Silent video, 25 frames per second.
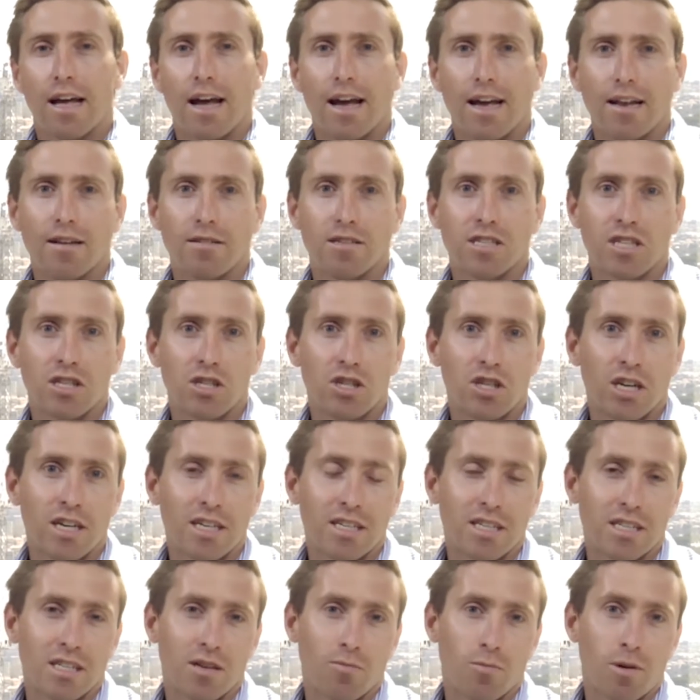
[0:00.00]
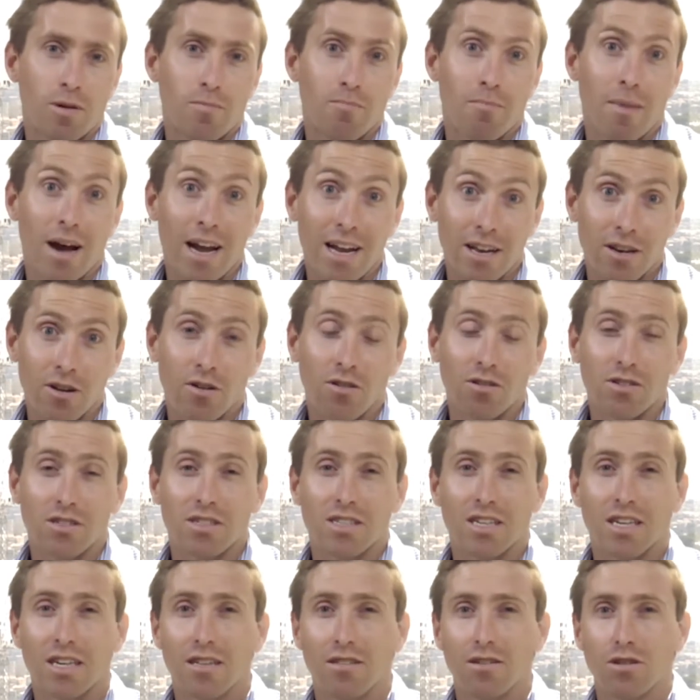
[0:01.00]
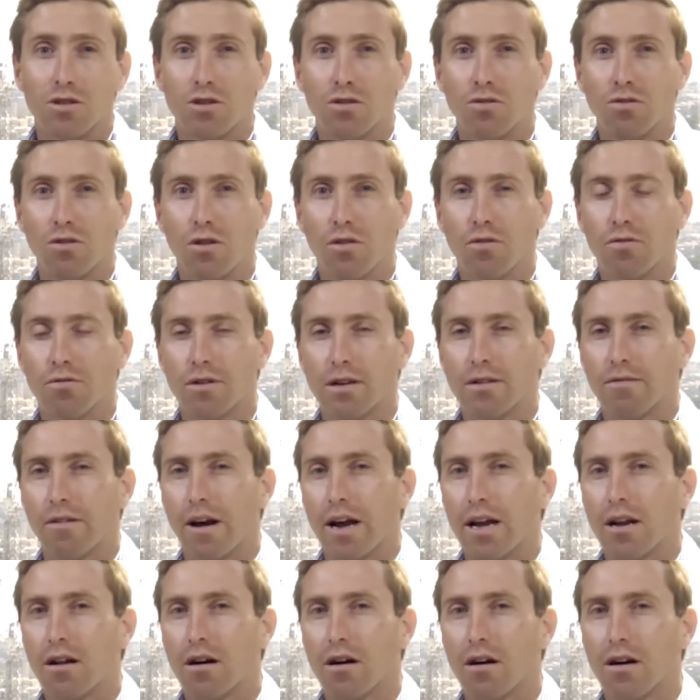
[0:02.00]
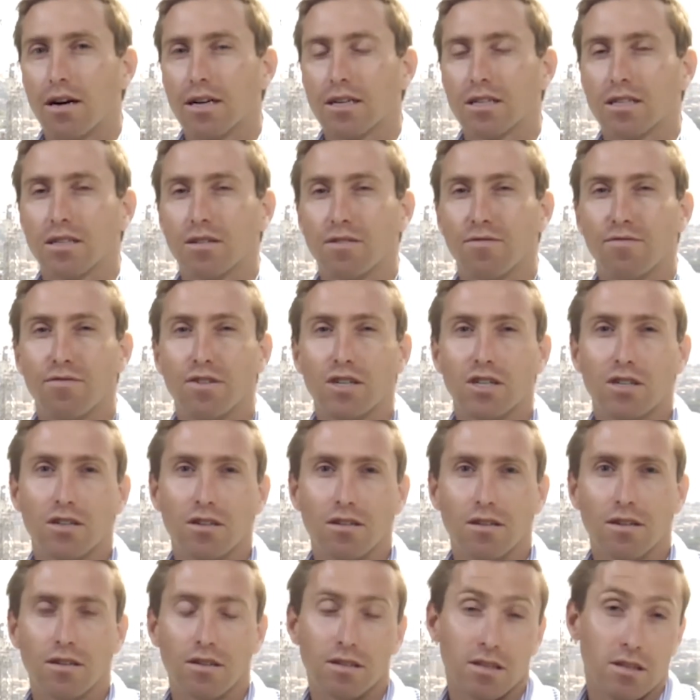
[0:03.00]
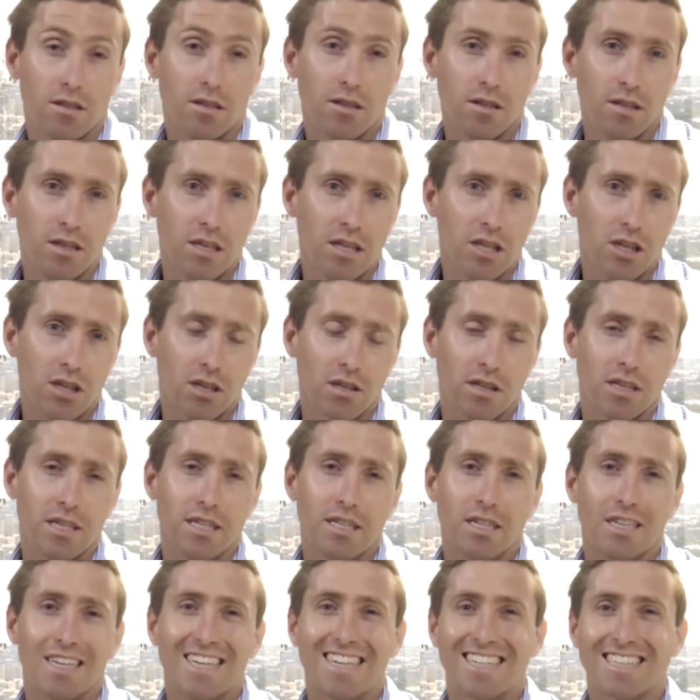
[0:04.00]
and suggest that we may not see the 2 to 3 rate hikes initially